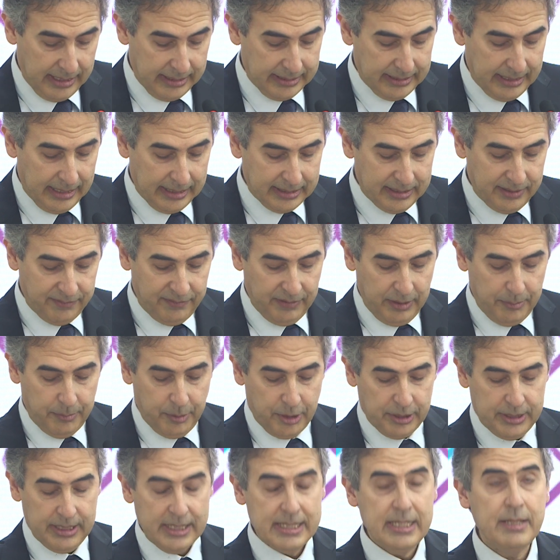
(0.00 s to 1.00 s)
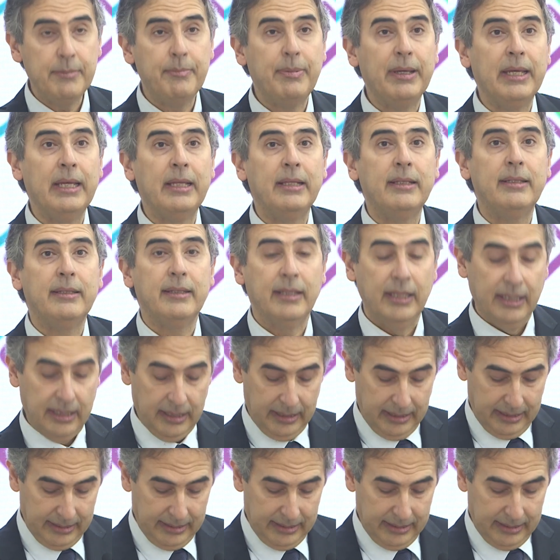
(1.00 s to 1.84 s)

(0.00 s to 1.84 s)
and actively participate